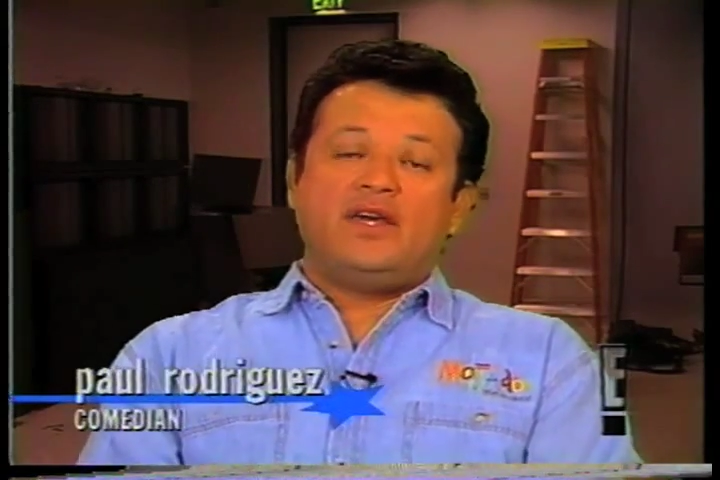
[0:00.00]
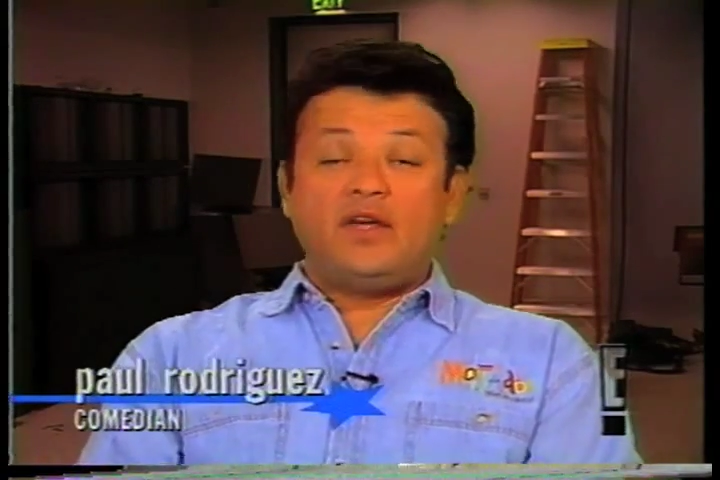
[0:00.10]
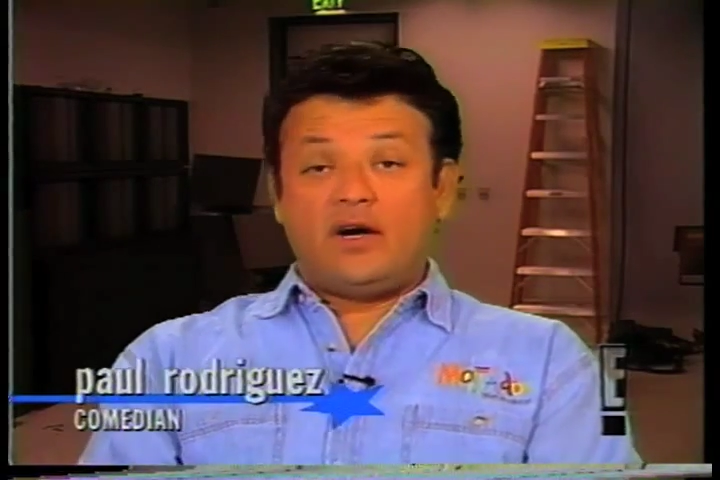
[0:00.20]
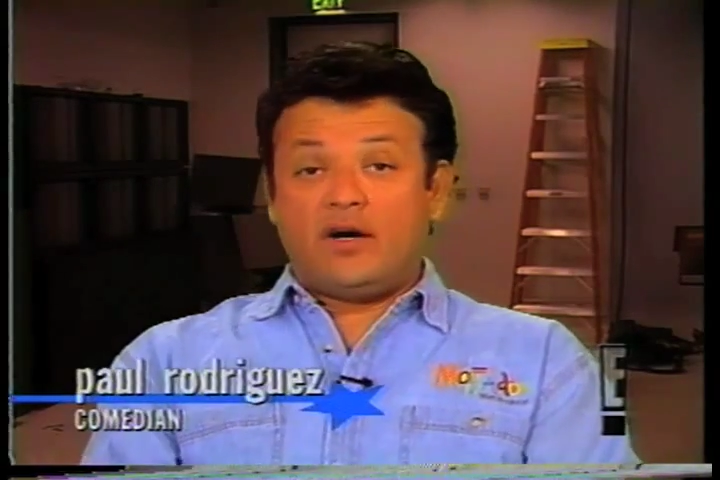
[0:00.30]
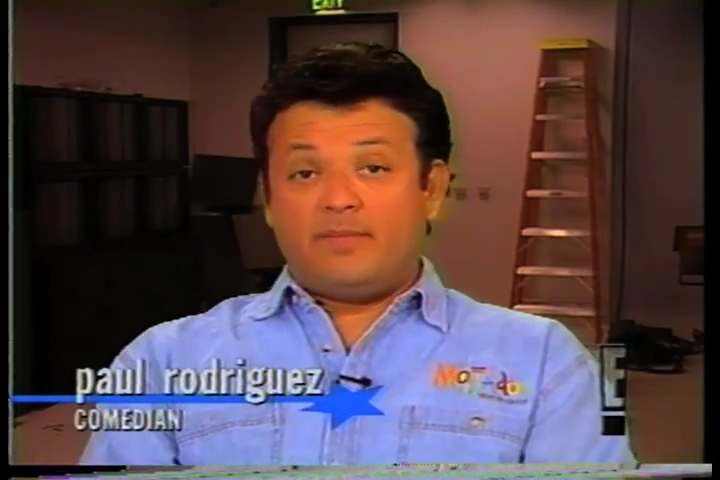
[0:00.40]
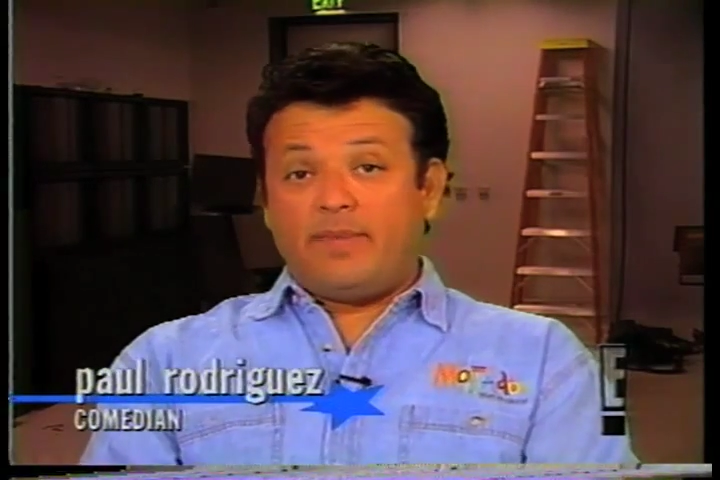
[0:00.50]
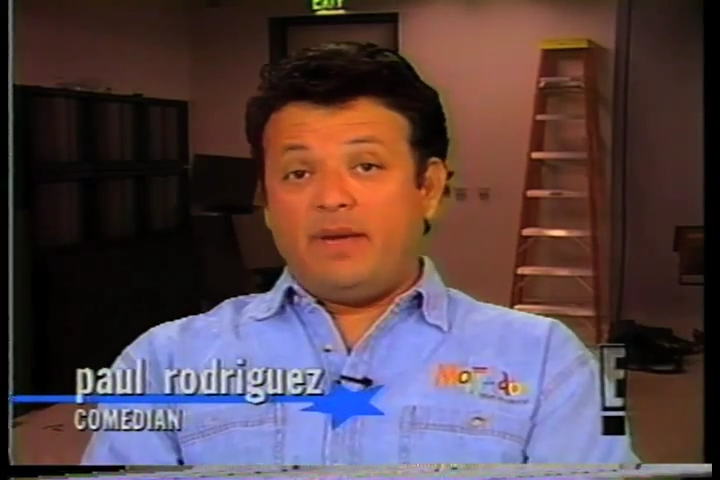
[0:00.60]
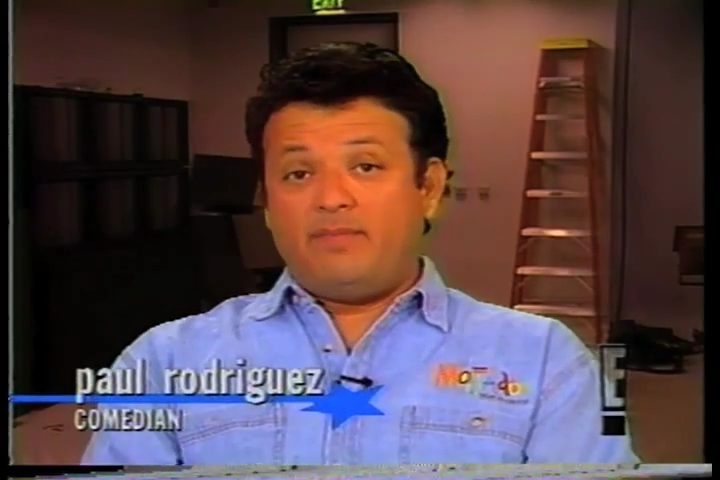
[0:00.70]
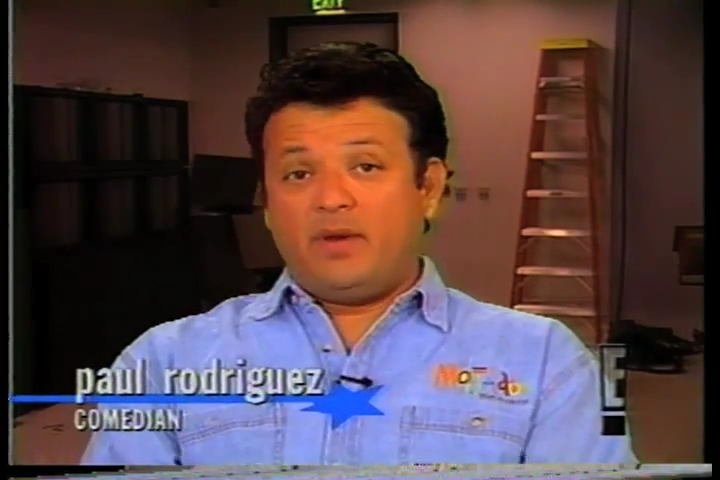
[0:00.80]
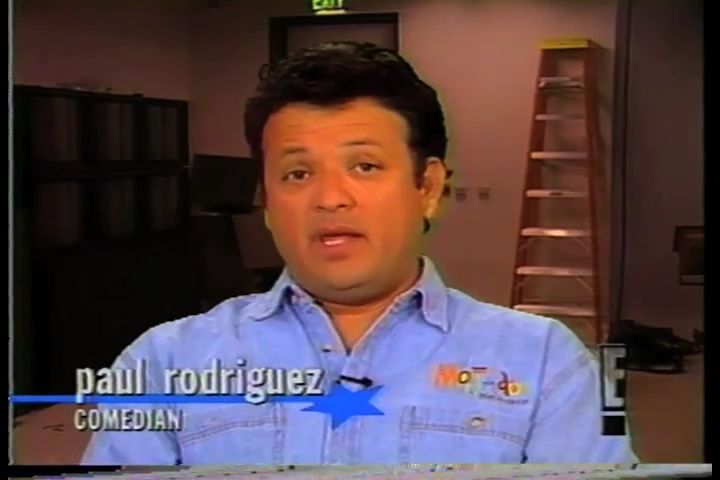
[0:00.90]
You know,
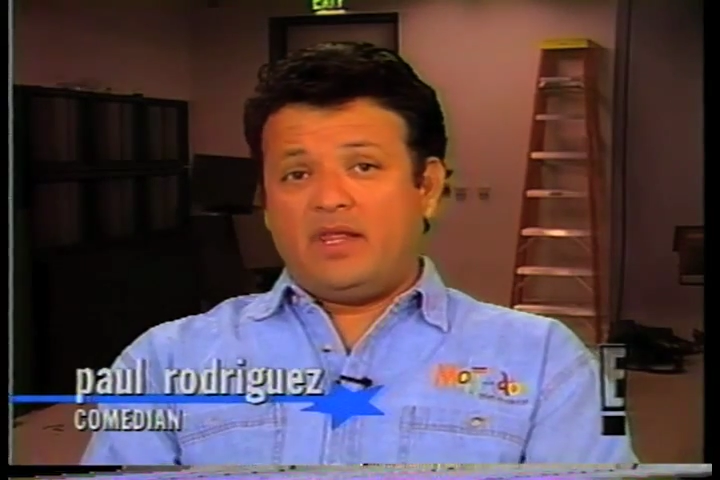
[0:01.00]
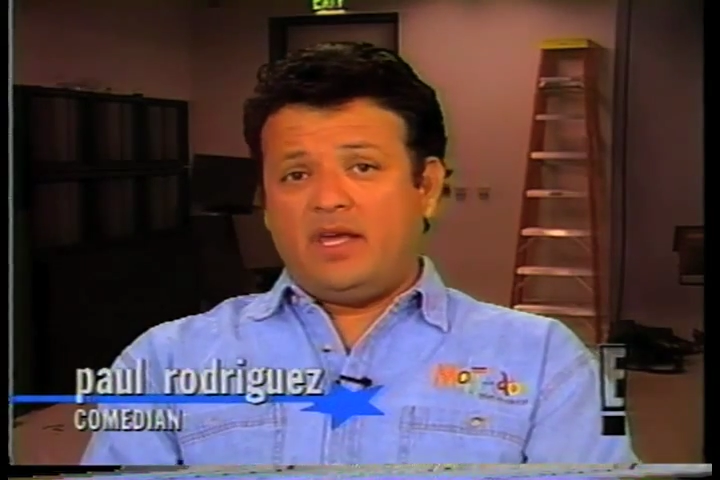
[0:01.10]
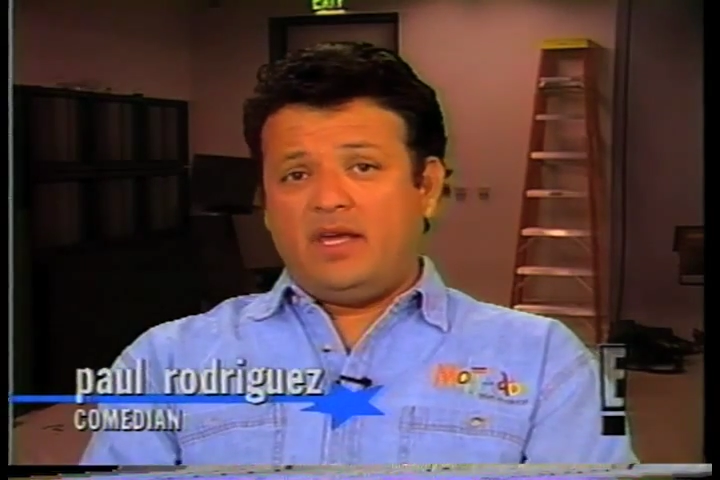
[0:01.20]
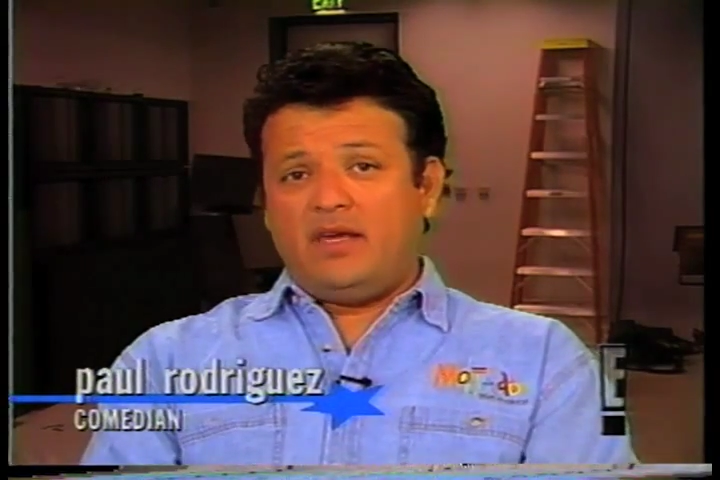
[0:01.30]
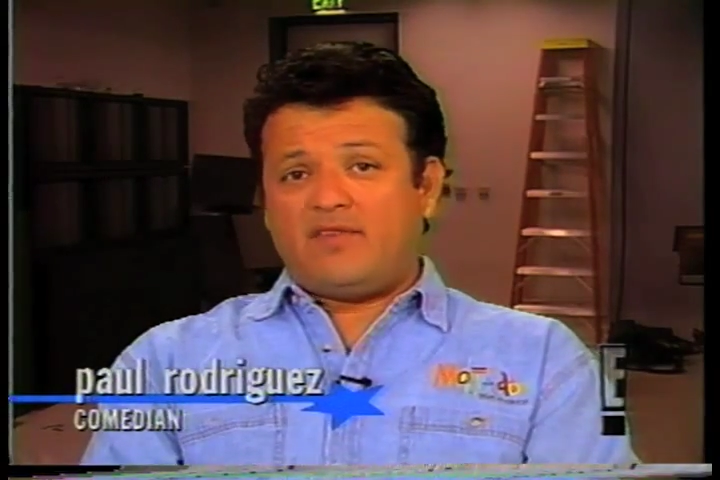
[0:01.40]
people in the